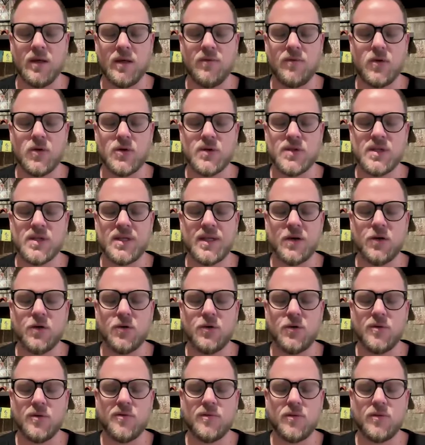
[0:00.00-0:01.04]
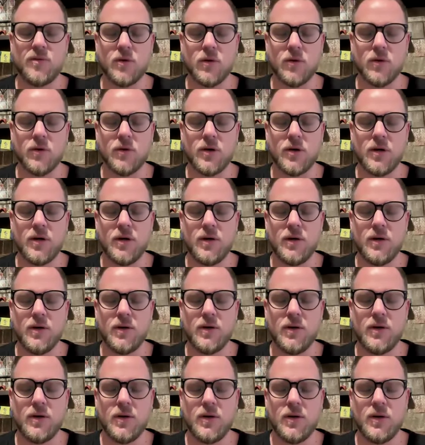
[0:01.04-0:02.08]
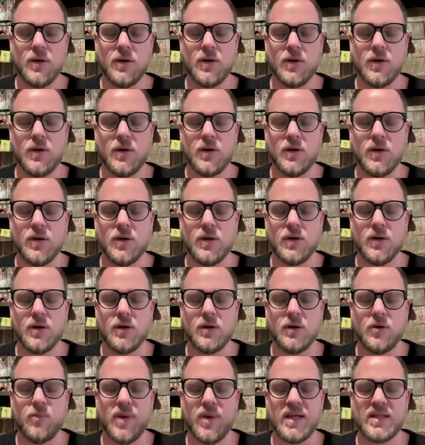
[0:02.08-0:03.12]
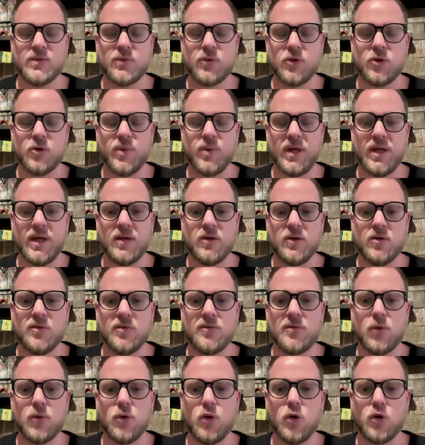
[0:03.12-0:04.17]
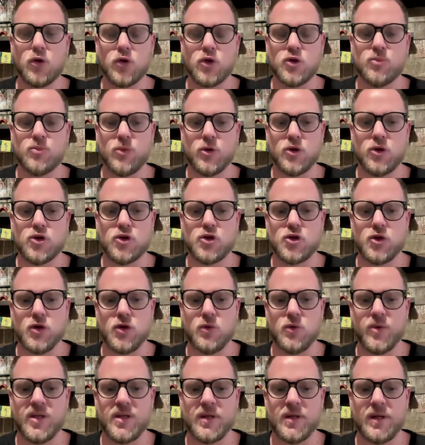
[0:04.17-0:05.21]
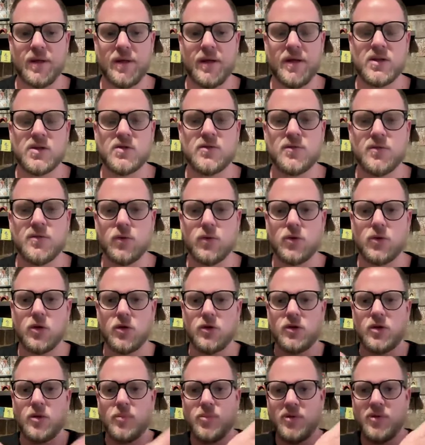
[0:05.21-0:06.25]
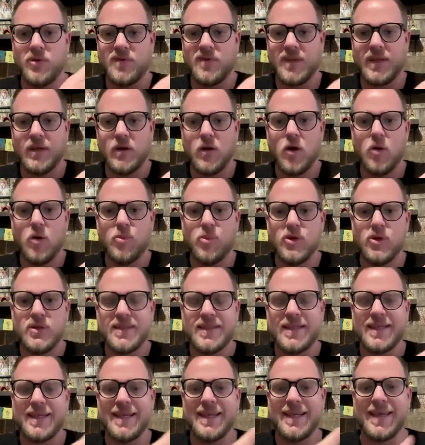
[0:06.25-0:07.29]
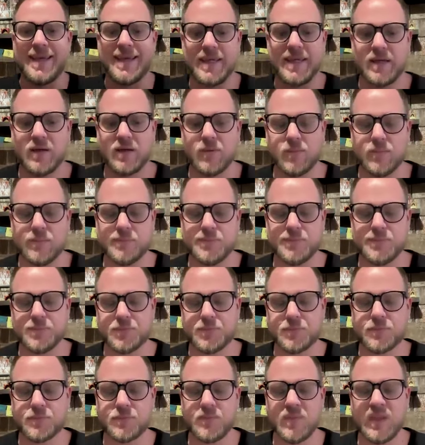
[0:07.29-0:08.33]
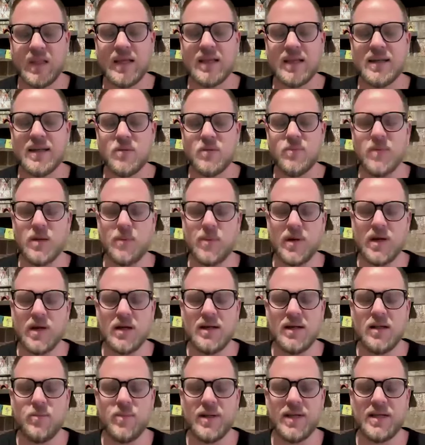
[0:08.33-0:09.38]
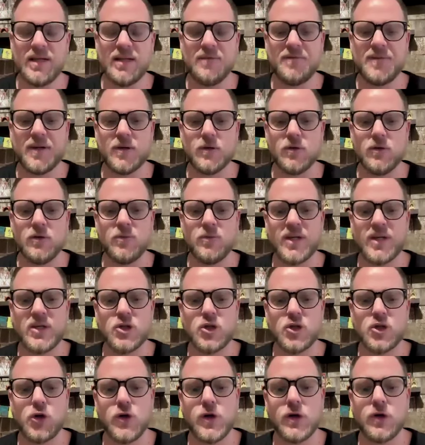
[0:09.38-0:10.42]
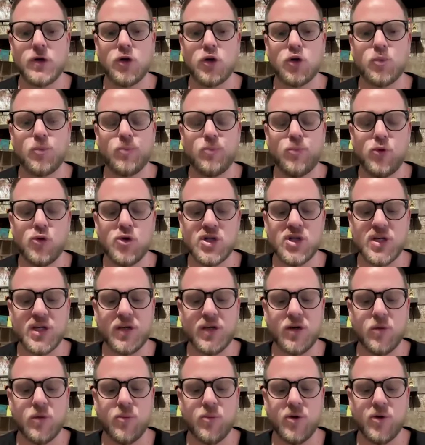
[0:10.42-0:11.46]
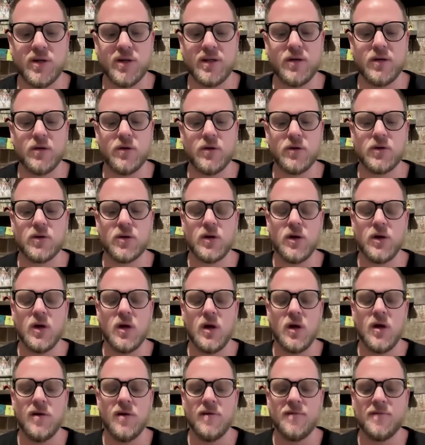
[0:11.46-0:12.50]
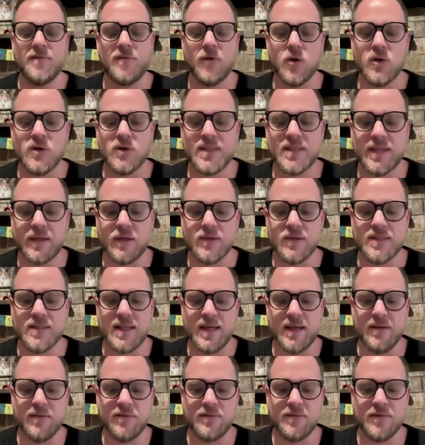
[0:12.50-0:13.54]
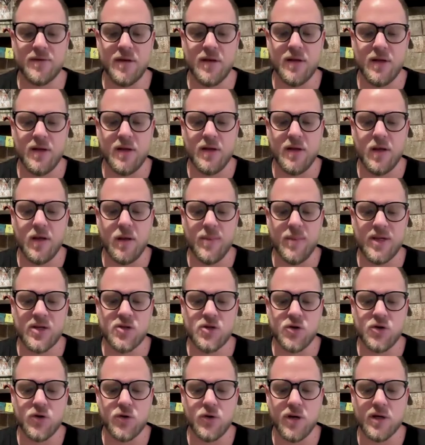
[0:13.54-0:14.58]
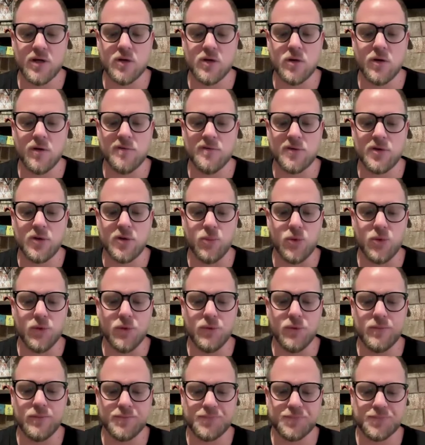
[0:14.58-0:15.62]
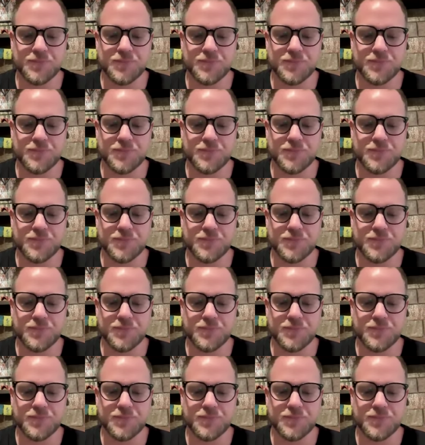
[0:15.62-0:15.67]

If you're sitting on the floor, the best would be in the full lotus posture with each foot on top of the opposite leg. That may be a little bit difficult. Make sure you're not pushing your body, you're not forcing yourself. Make sure you are comfortable.